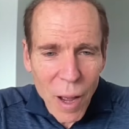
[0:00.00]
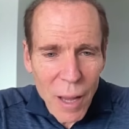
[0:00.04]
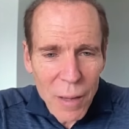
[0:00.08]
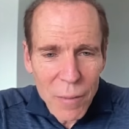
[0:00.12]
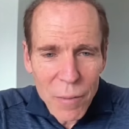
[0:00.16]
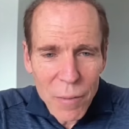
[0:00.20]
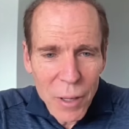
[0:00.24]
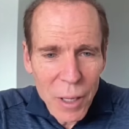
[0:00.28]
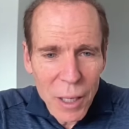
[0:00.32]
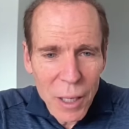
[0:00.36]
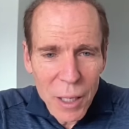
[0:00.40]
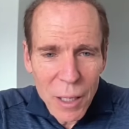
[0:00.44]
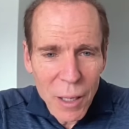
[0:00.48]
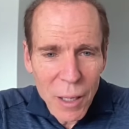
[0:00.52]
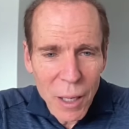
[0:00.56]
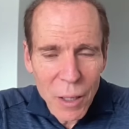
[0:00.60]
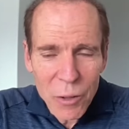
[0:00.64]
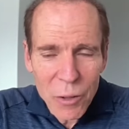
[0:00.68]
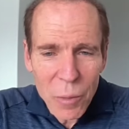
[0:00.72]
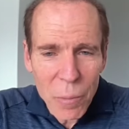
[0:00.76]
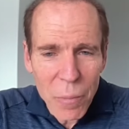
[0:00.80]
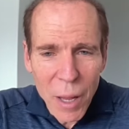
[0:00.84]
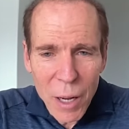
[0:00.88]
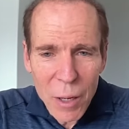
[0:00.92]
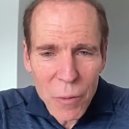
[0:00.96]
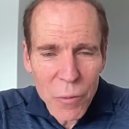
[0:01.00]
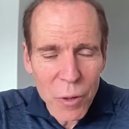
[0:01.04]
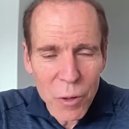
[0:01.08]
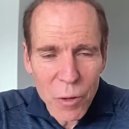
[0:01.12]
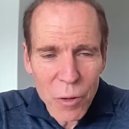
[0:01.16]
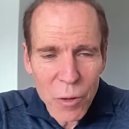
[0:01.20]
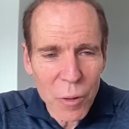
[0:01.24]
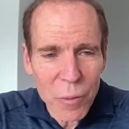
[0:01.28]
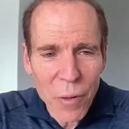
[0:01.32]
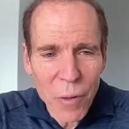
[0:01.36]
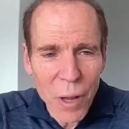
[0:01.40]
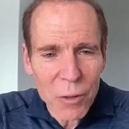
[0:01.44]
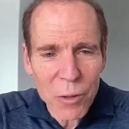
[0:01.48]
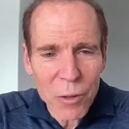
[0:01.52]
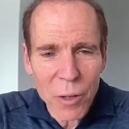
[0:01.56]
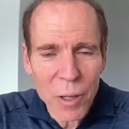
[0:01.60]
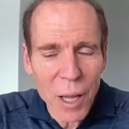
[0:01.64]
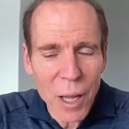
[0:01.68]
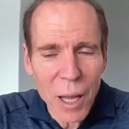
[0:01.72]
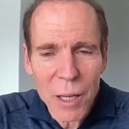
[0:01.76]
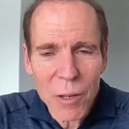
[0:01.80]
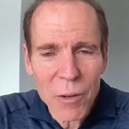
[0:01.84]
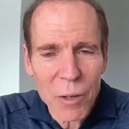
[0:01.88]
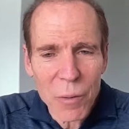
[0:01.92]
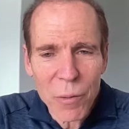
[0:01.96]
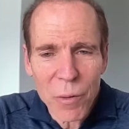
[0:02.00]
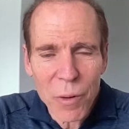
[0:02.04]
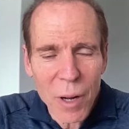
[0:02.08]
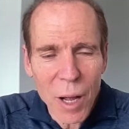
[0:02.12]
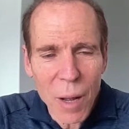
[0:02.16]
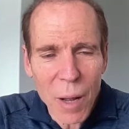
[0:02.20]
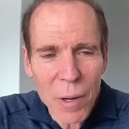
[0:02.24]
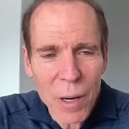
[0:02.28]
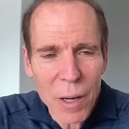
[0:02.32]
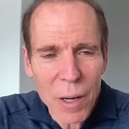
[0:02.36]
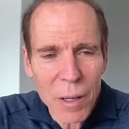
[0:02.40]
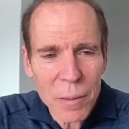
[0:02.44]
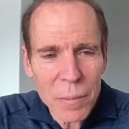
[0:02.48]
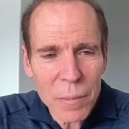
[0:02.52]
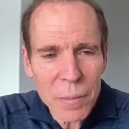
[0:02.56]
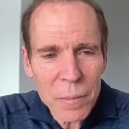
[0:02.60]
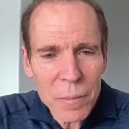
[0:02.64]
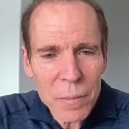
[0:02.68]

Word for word: IV has some beneficial effects on the aging phenomena